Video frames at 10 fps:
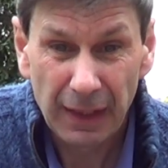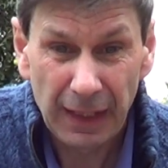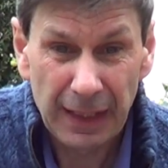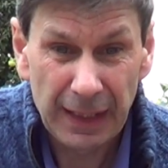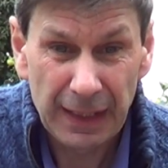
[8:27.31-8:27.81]

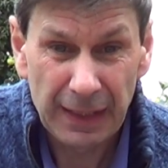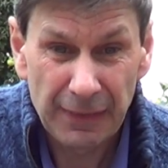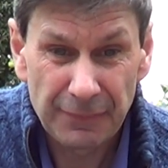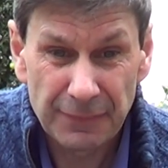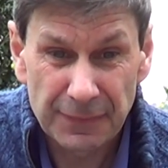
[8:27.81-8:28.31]

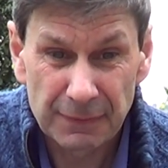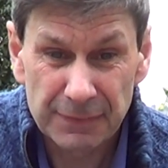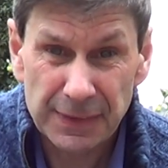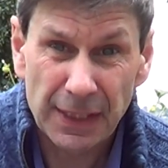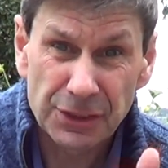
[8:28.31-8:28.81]
And
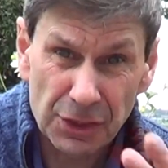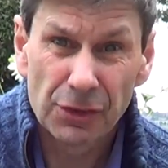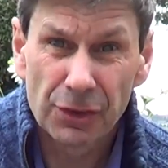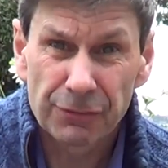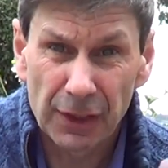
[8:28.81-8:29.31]
as I say, do
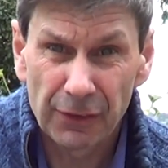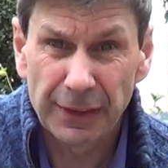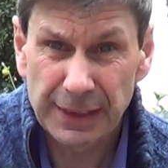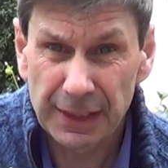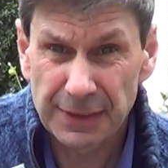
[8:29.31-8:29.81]
look for
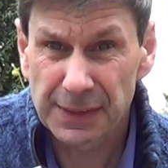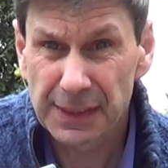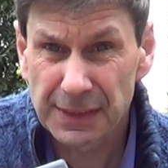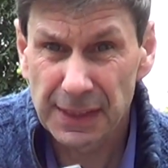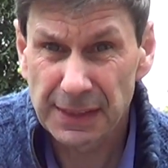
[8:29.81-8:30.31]
lighting and
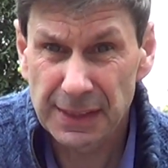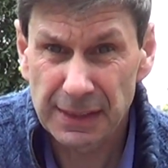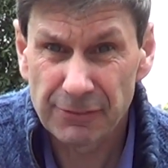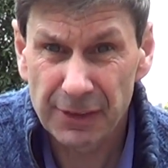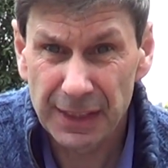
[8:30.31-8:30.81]

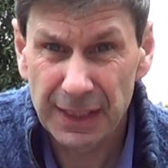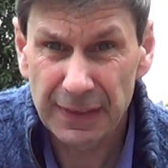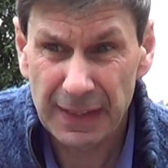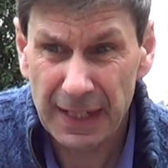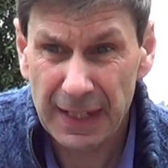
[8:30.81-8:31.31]
CCTV
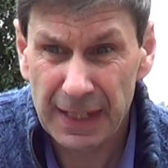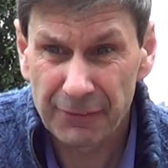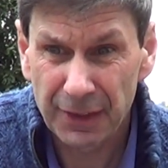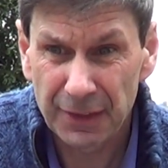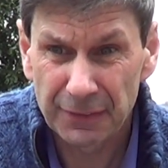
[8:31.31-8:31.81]
in that
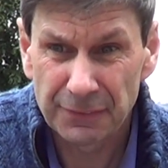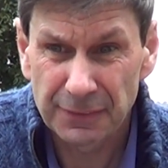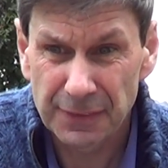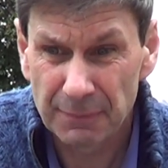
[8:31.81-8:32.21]
area. And